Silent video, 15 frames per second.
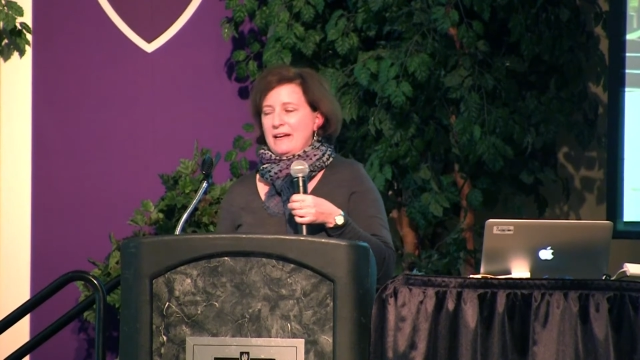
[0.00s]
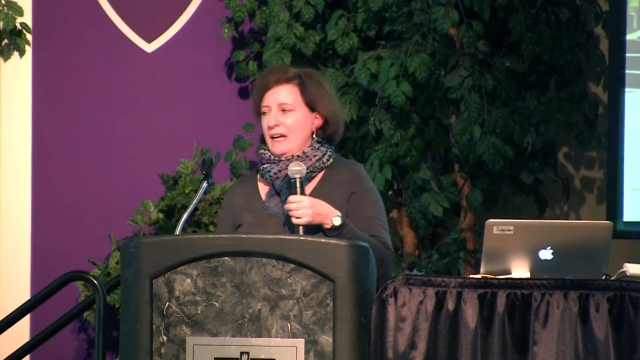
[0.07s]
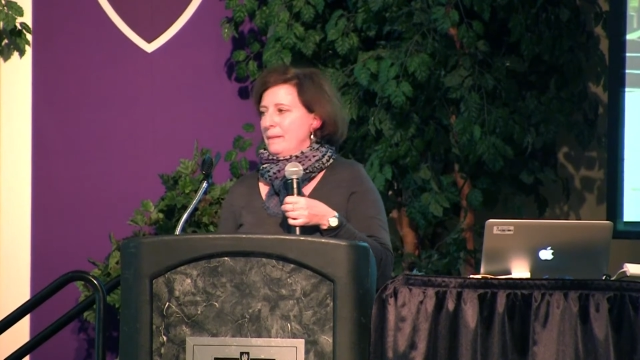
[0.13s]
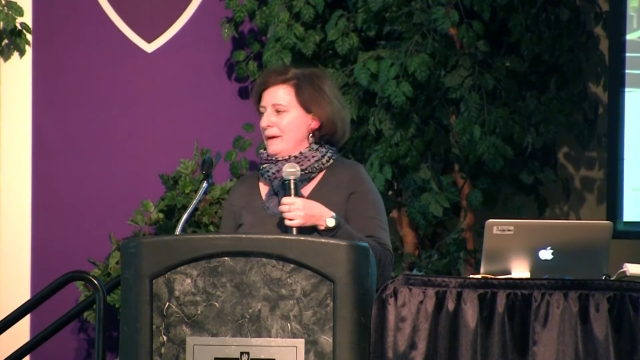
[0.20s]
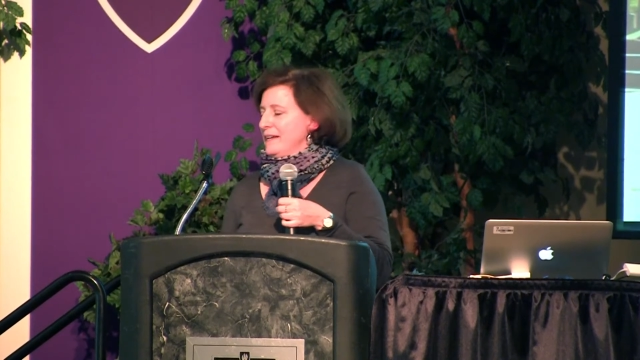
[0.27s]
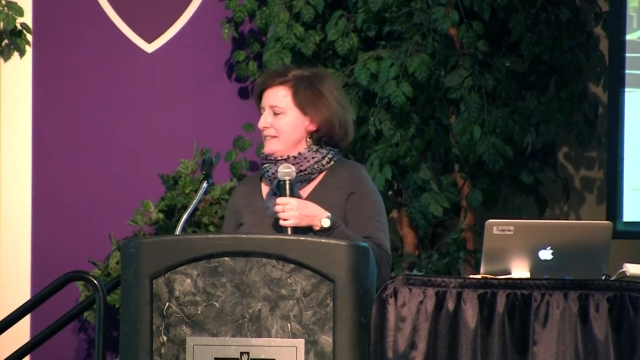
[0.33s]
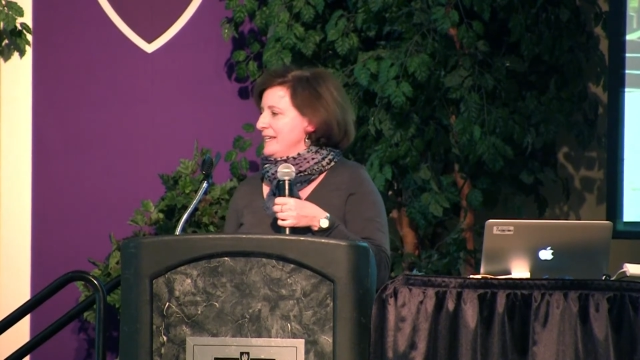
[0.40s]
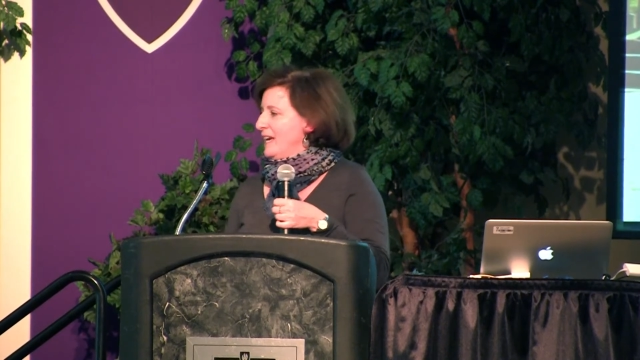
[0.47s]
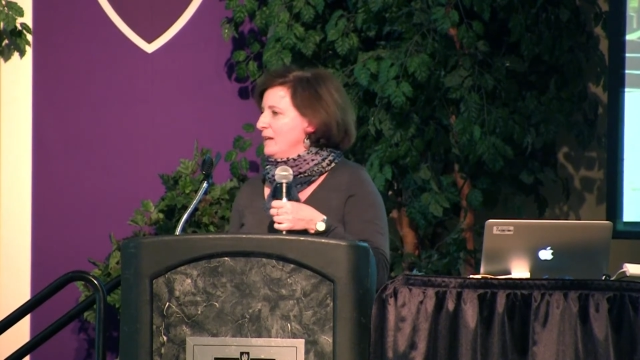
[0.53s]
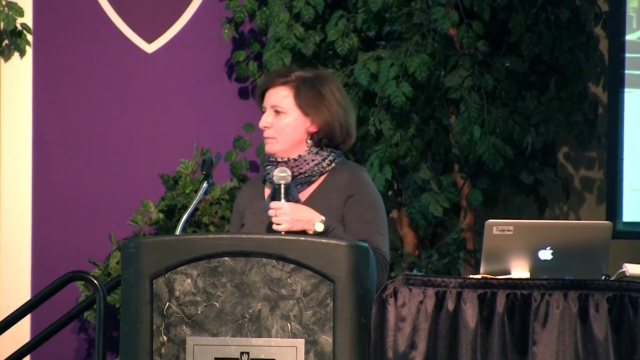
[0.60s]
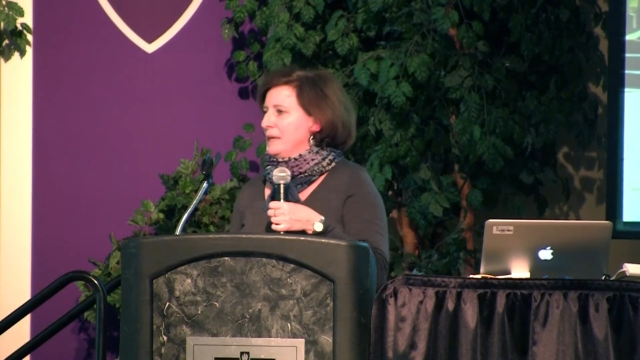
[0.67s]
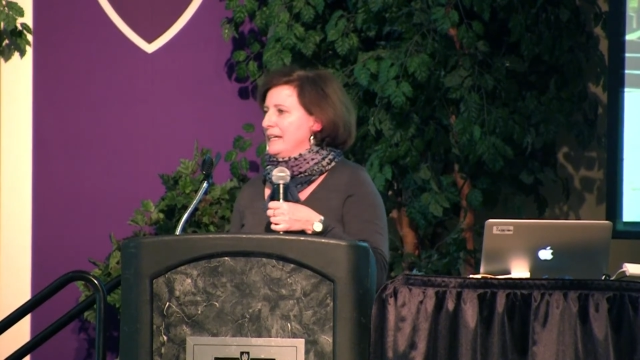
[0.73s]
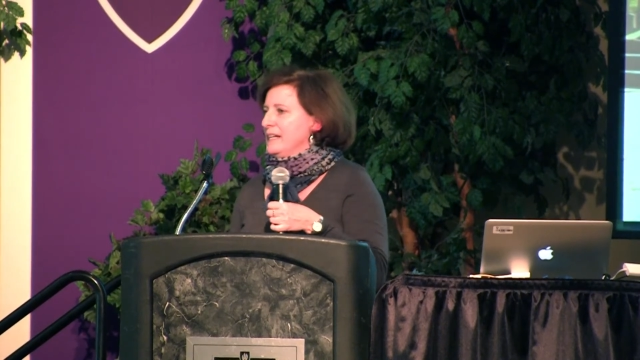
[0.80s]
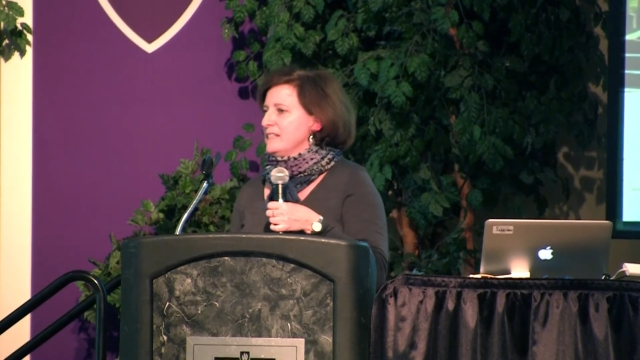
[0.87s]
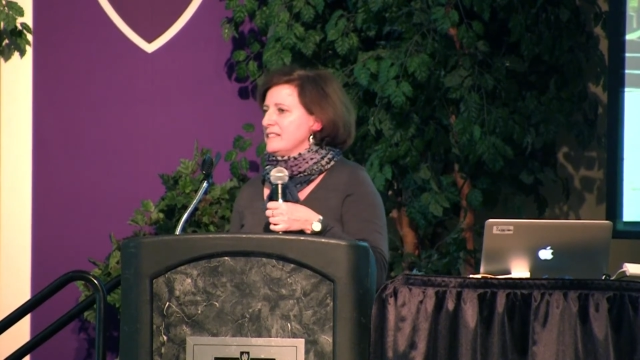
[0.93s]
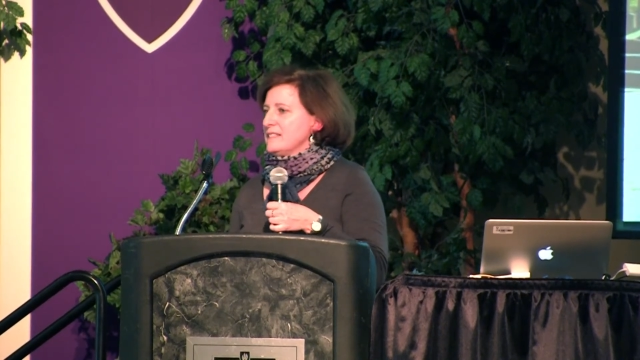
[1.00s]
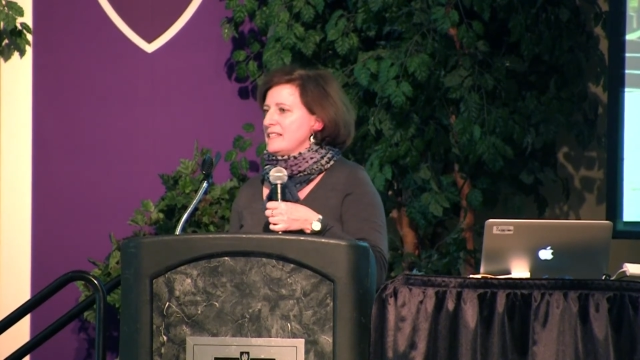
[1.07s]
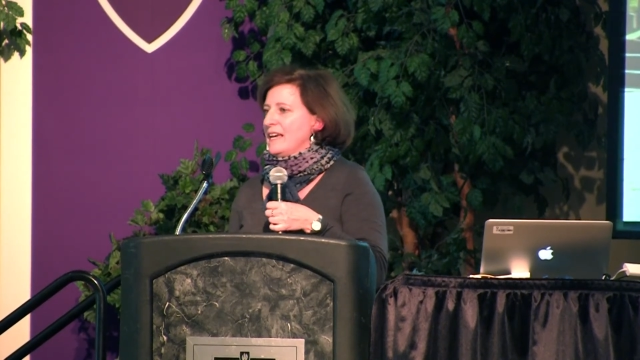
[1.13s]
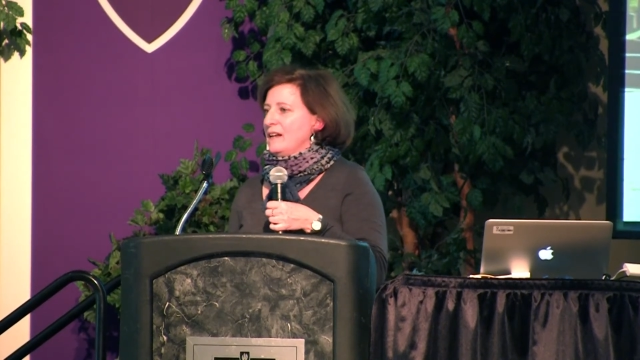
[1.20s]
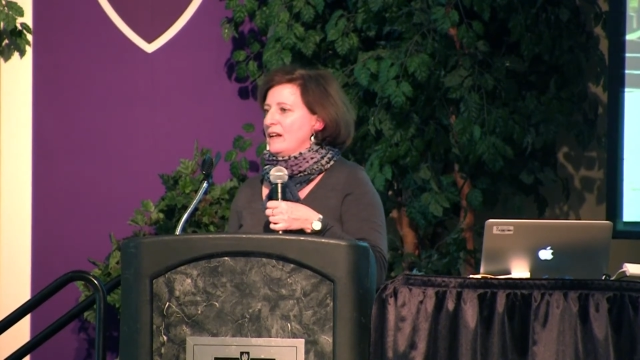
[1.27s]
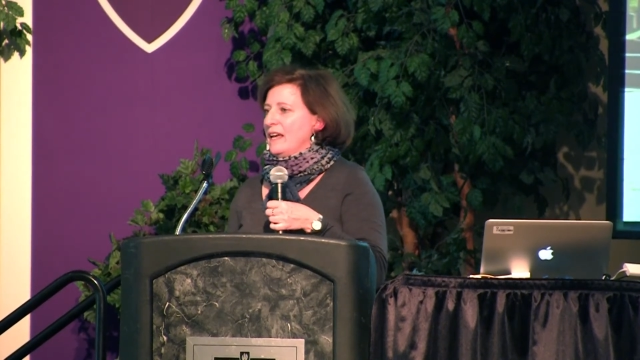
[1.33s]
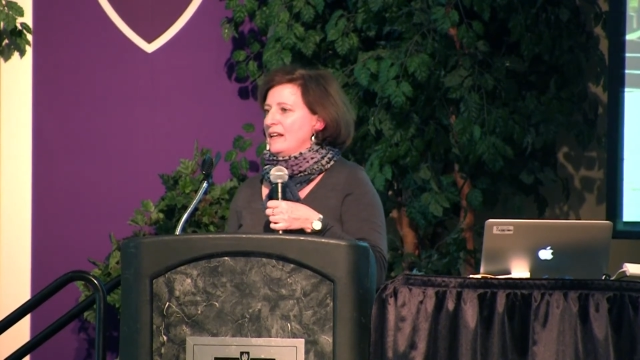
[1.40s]
I got about 10 minutes,
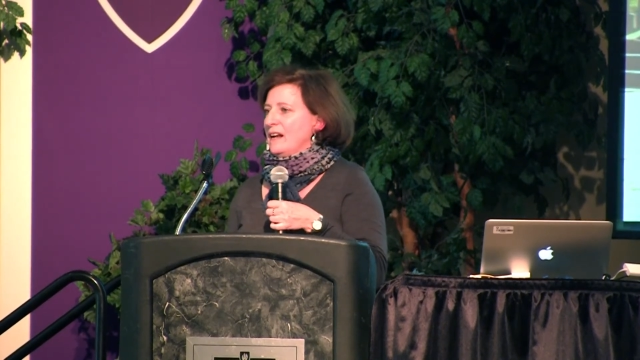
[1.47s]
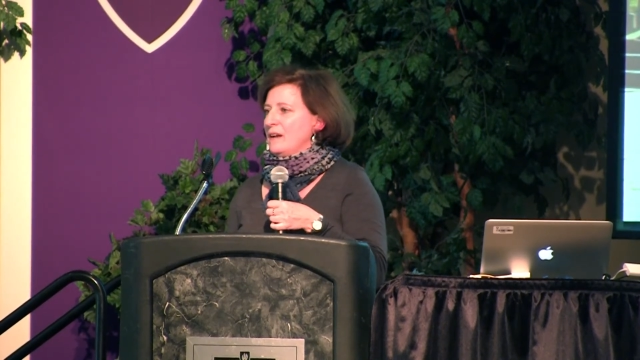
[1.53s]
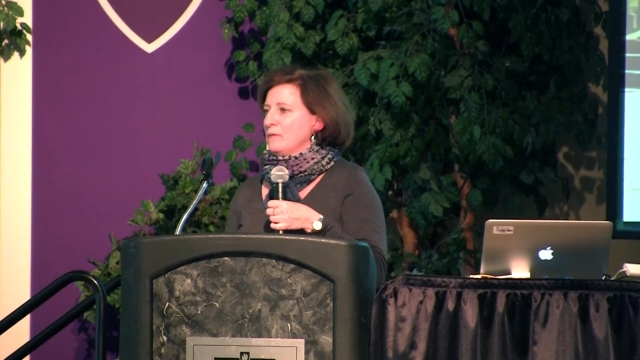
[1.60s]
and